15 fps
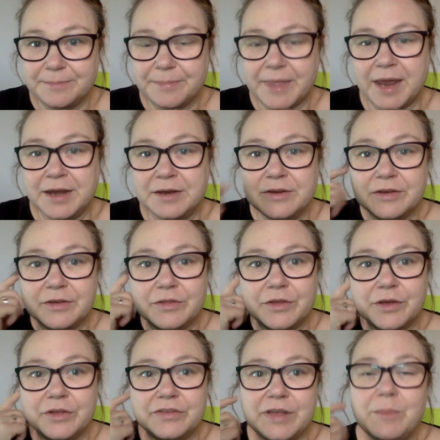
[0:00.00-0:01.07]
And
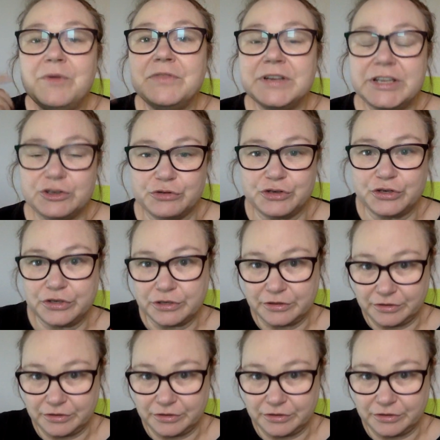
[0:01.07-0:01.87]
some of the literature